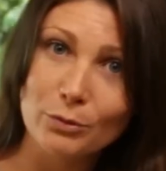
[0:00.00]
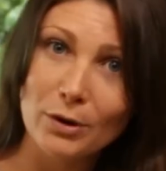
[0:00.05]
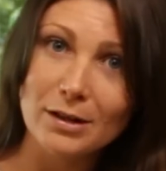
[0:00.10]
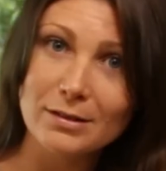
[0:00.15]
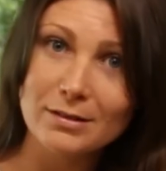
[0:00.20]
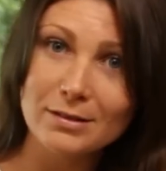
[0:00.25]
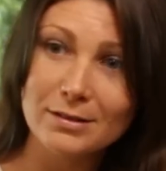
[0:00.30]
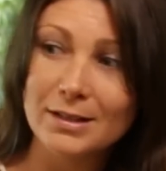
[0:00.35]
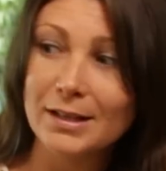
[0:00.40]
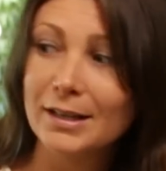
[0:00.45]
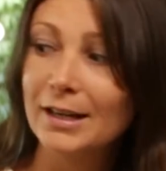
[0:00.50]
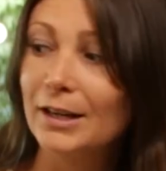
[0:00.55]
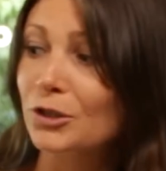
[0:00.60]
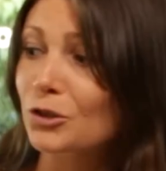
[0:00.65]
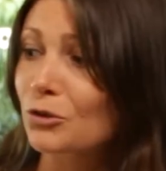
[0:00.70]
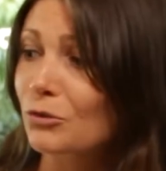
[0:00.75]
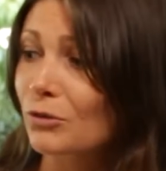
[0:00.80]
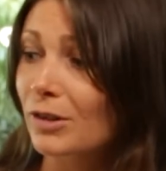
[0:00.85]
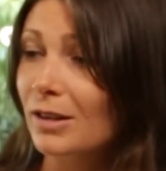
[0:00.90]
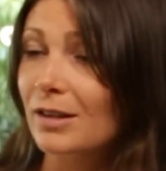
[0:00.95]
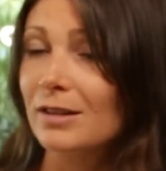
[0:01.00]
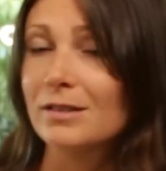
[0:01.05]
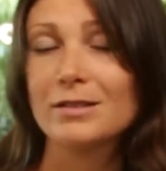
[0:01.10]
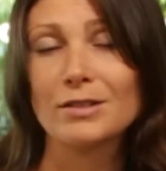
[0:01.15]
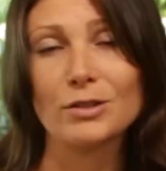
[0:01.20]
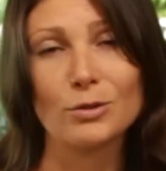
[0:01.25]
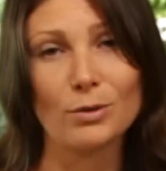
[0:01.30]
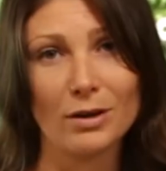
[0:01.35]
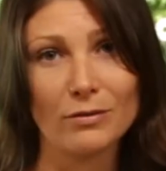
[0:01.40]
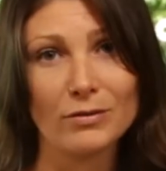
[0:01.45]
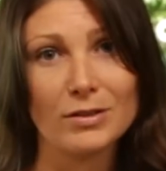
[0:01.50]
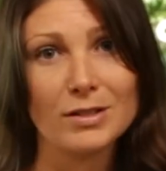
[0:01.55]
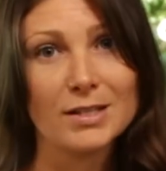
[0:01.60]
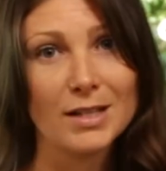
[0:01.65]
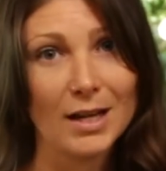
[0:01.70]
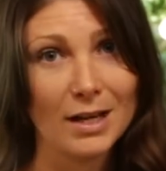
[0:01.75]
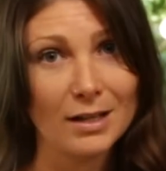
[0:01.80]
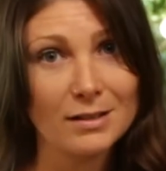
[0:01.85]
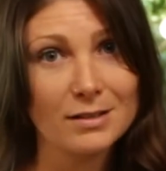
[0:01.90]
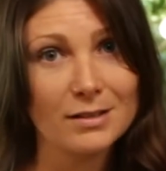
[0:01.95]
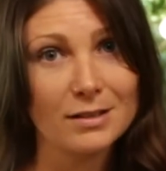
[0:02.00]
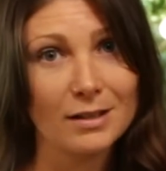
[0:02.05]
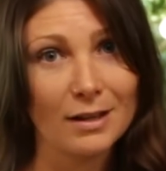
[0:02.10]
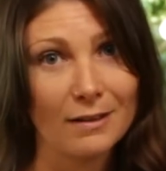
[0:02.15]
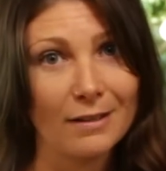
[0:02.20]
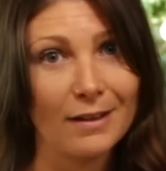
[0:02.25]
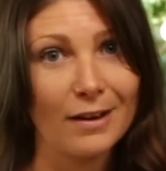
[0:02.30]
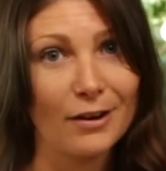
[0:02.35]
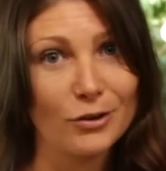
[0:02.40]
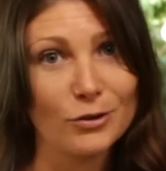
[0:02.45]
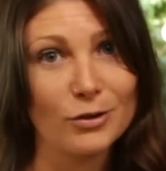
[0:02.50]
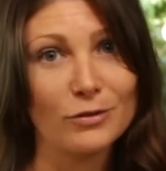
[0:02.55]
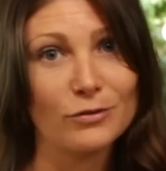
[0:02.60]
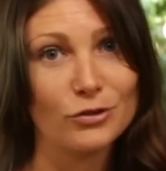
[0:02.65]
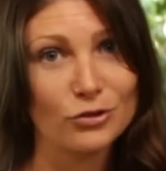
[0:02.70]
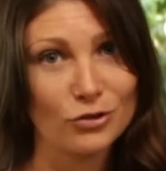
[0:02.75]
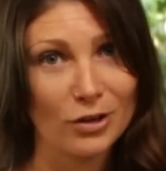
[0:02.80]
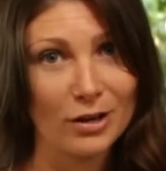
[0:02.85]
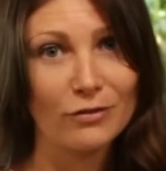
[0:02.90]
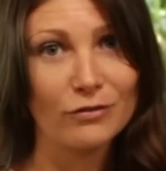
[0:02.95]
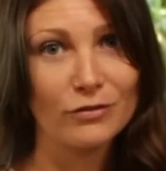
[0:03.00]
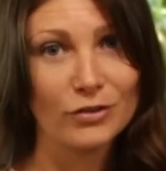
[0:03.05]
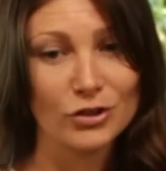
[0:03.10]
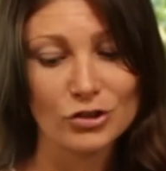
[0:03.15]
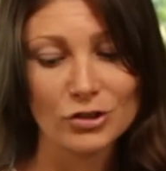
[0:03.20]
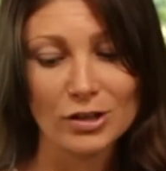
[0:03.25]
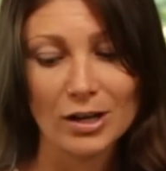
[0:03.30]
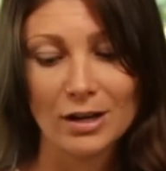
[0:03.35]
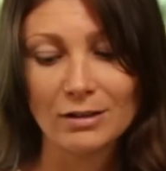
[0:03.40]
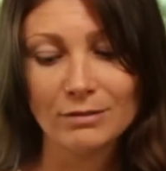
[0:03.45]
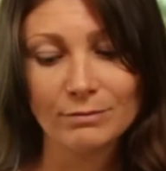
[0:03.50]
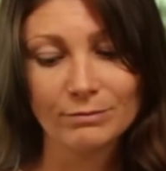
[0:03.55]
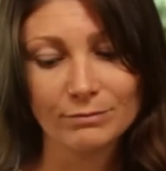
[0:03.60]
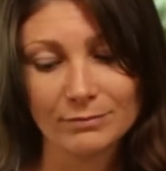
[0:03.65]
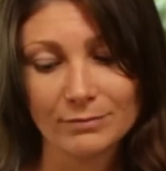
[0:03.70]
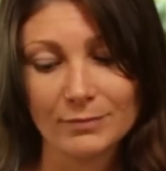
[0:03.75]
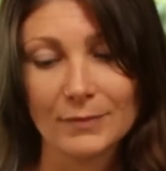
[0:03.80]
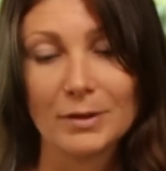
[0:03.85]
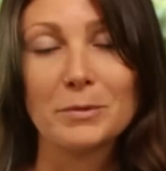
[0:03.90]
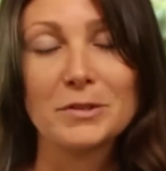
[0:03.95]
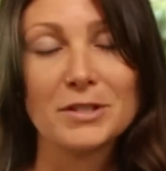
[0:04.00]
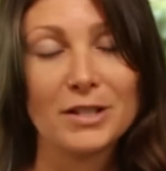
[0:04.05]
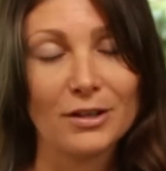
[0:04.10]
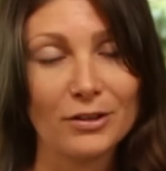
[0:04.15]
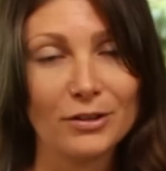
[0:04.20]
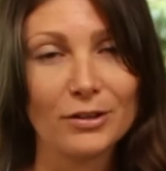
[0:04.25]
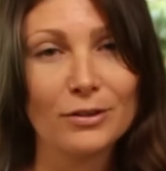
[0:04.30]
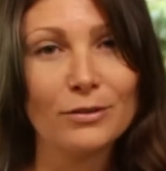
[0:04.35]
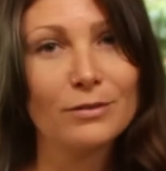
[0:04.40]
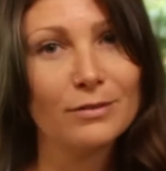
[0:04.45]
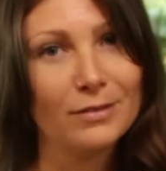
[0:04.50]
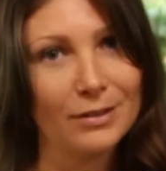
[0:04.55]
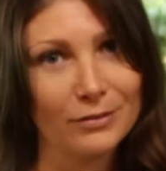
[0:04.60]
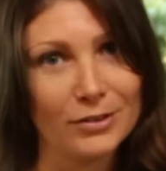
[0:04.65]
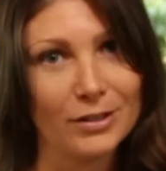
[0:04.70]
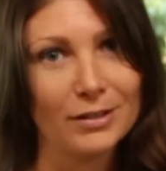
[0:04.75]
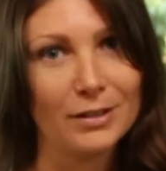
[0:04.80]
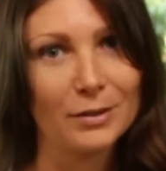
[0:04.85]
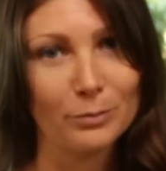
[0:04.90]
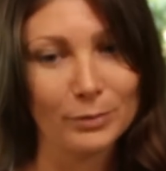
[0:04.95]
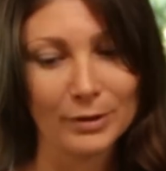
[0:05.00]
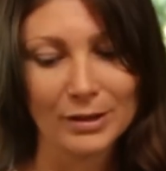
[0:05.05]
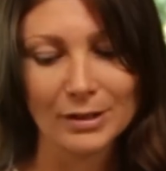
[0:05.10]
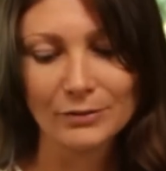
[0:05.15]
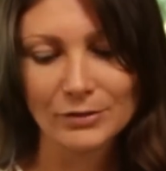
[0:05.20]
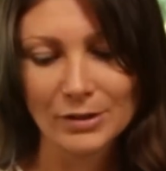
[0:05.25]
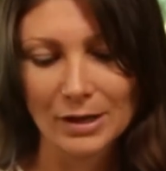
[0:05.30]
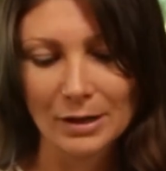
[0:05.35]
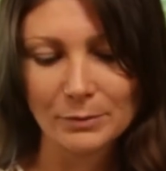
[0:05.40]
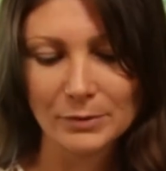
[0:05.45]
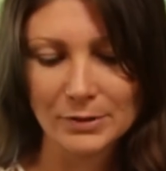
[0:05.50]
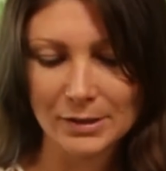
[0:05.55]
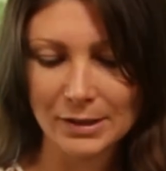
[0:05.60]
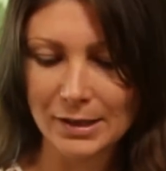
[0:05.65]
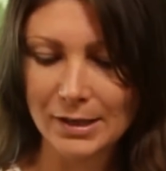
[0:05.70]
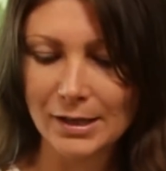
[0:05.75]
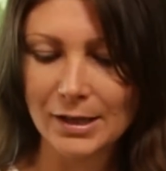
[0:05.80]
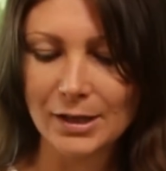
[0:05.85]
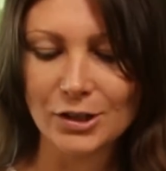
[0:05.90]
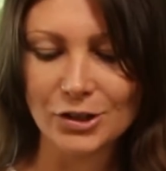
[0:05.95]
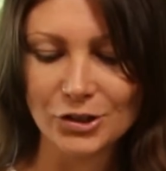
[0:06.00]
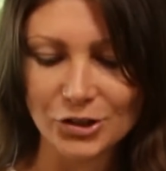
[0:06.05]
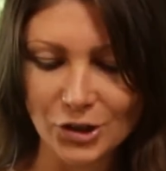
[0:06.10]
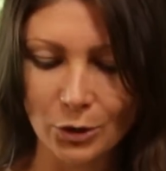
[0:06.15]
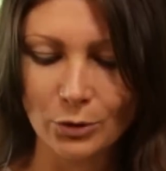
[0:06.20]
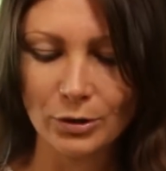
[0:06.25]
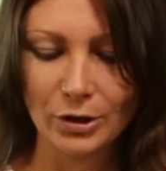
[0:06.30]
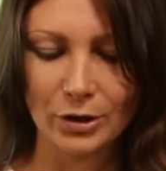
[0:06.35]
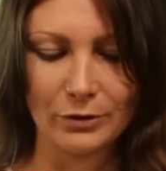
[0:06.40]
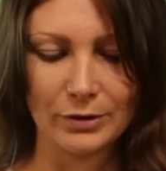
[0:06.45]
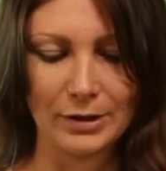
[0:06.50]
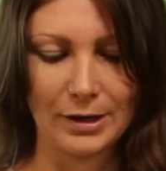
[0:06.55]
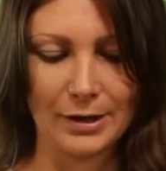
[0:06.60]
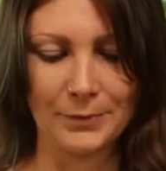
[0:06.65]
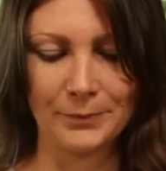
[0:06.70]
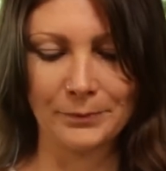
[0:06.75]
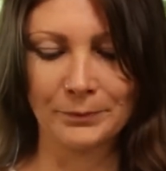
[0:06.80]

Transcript: processing and you realize that you have a date in there and you have to try and fish it out. Let me tell you, I've done it plenty of times. Don't go there.